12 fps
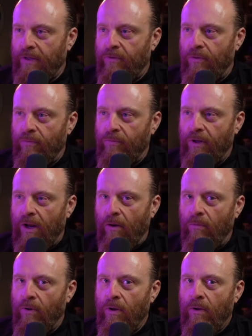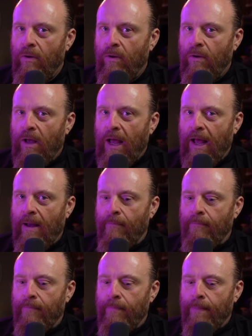into you know um,